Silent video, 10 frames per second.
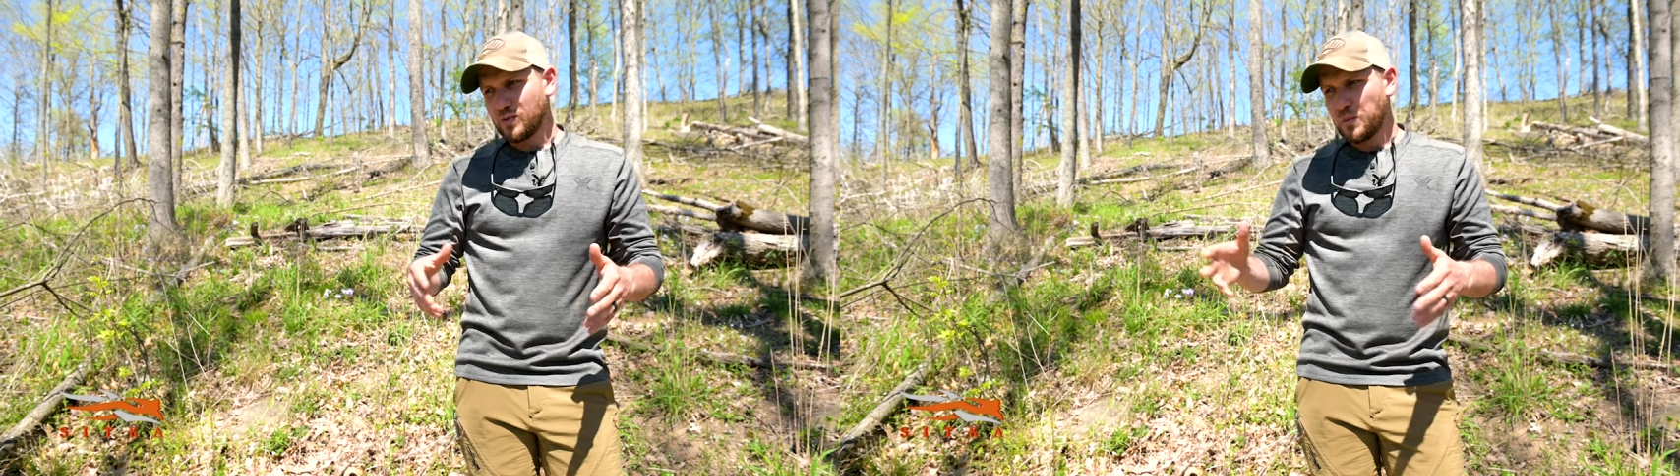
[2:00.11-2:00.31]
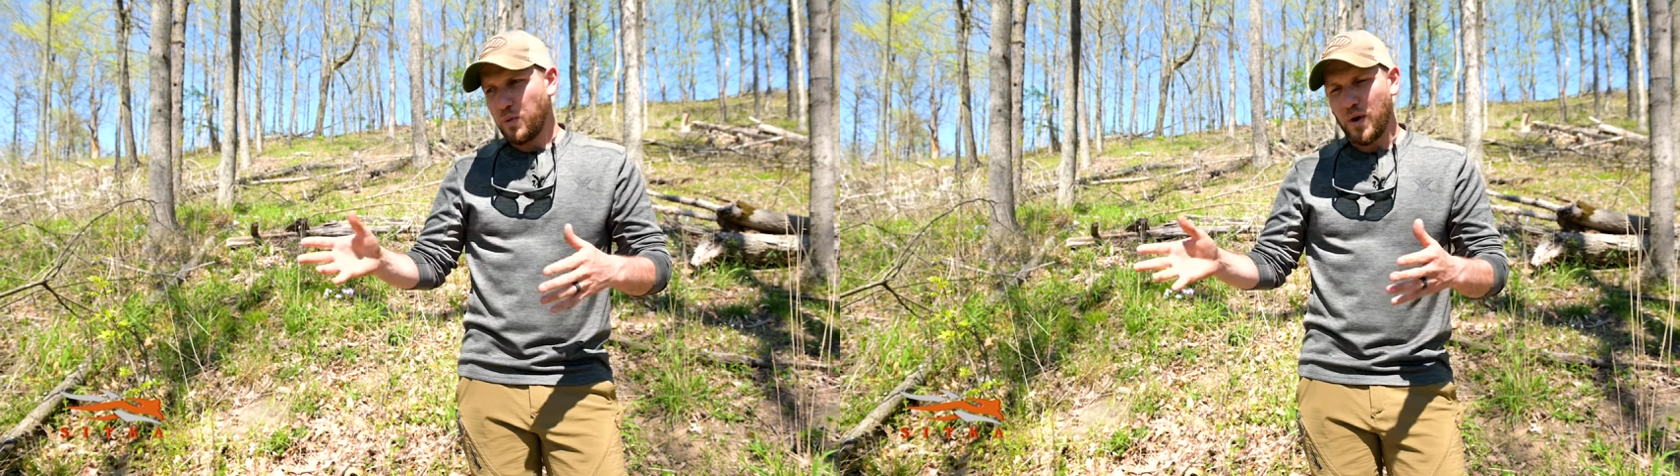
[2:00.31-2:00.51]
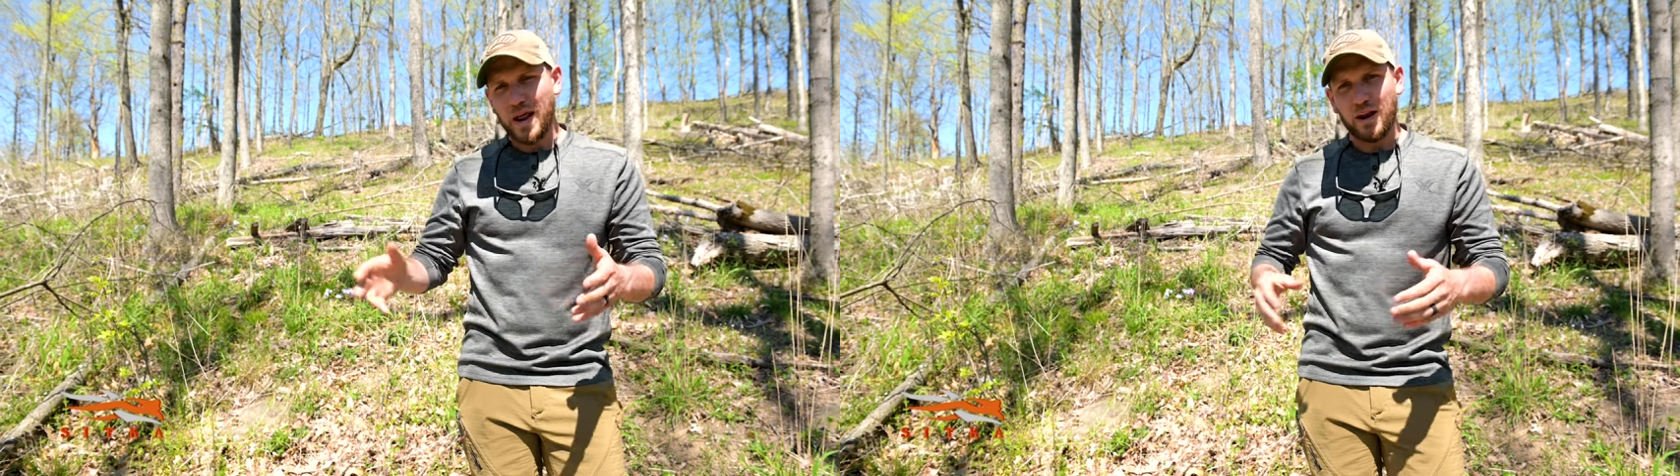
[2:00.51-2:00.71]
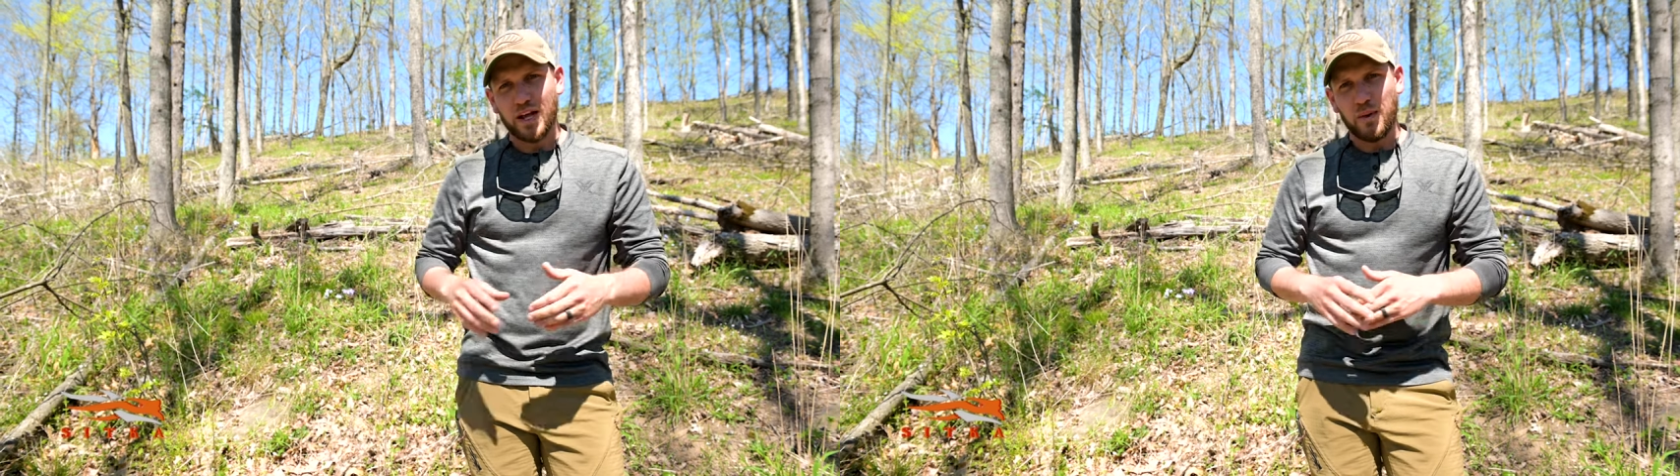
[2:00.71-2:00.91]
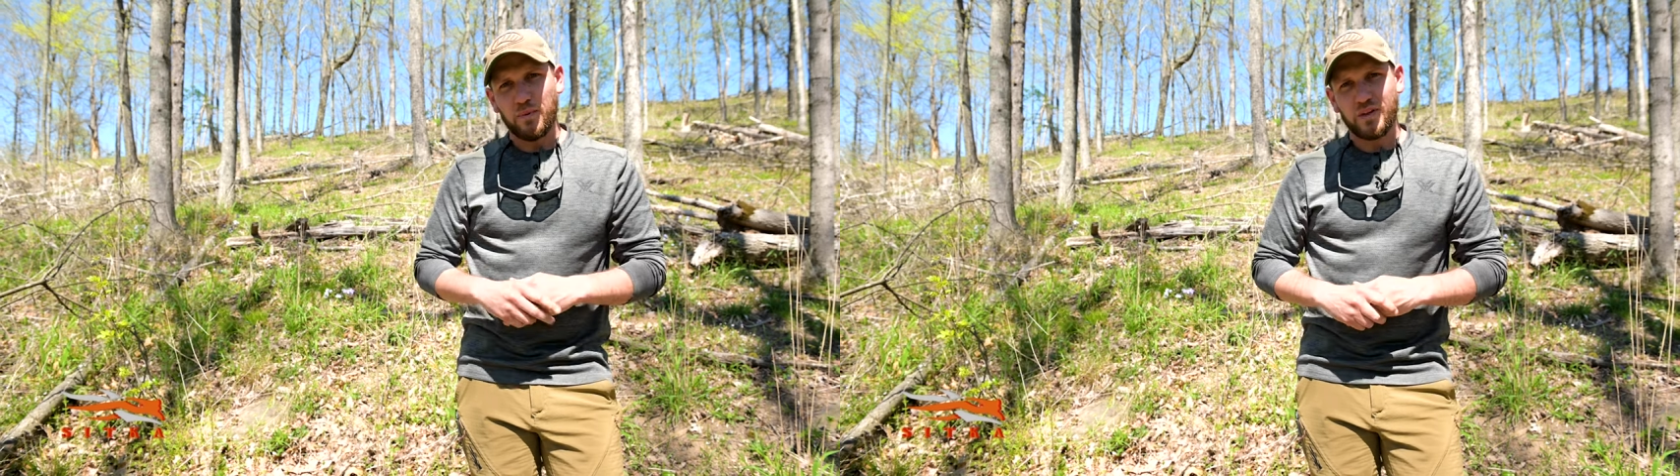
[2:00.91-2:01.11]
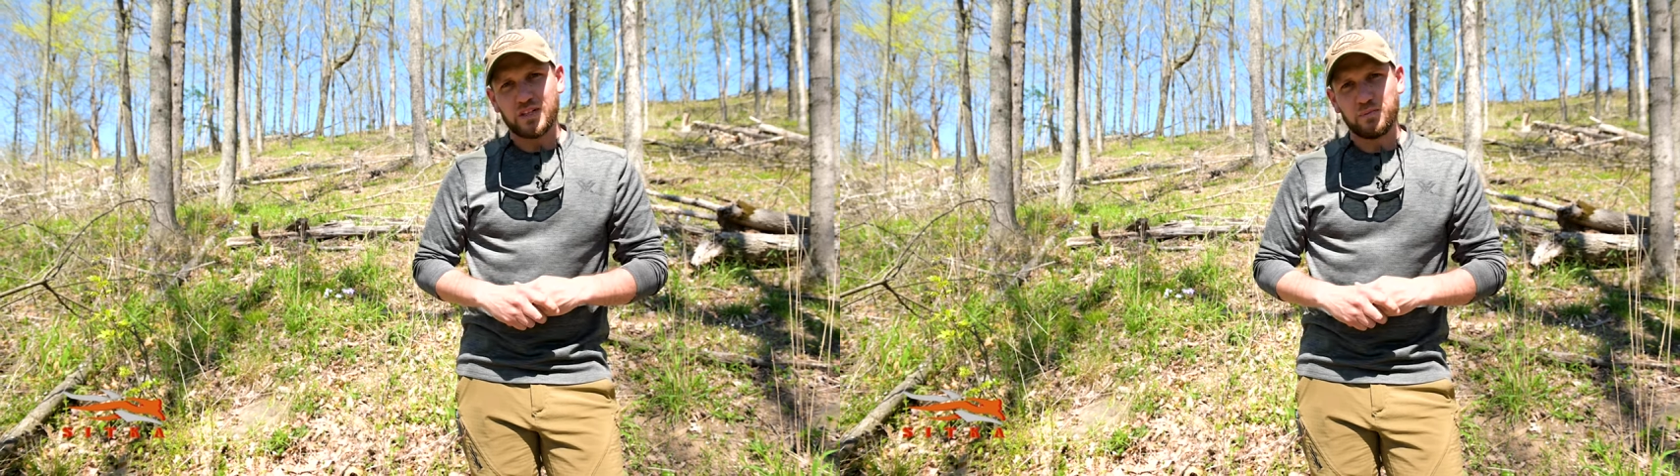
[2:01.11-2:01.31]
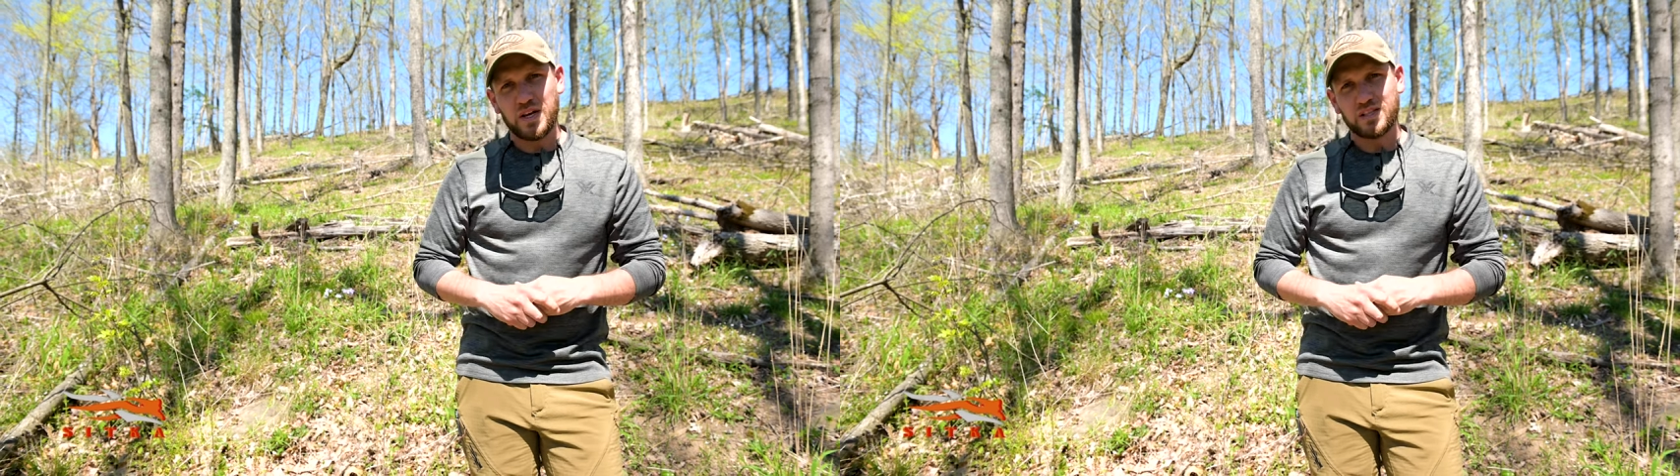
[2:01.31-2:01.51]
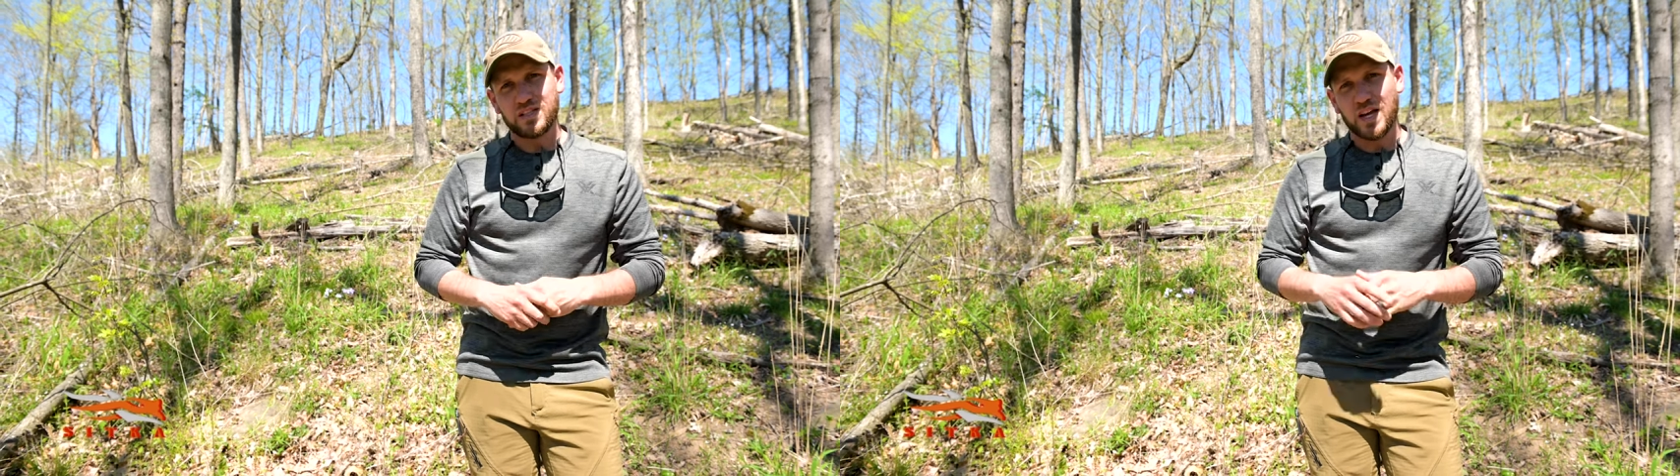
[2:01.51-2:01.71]
We're gonna point out a couple of these
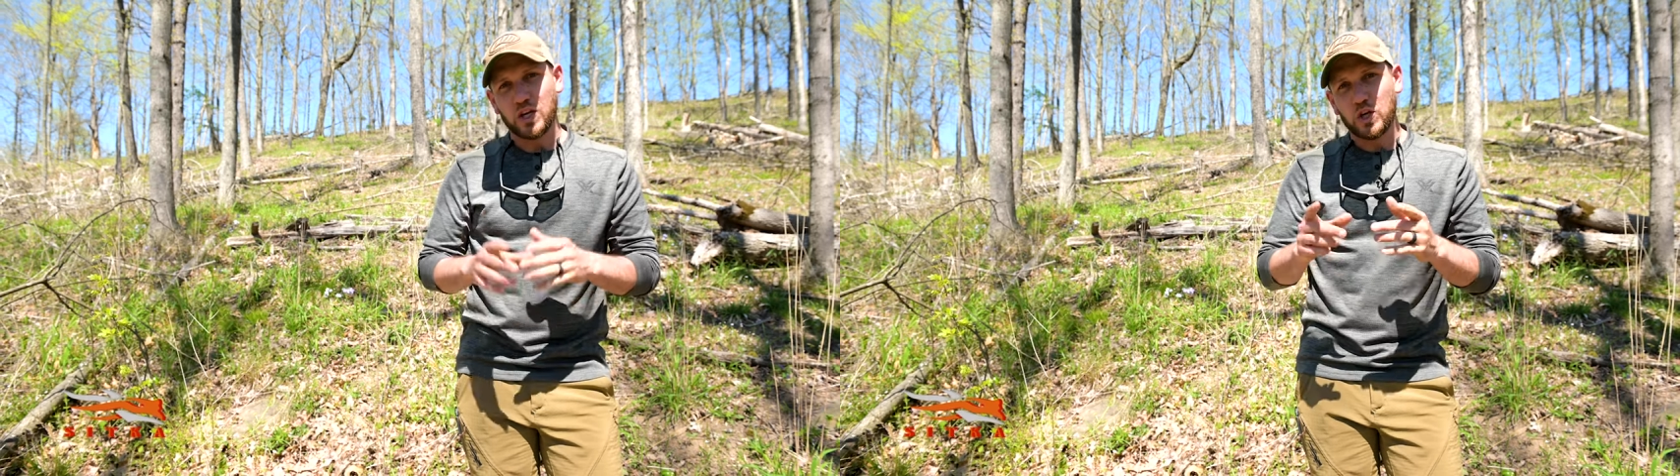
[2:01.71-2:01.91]
species that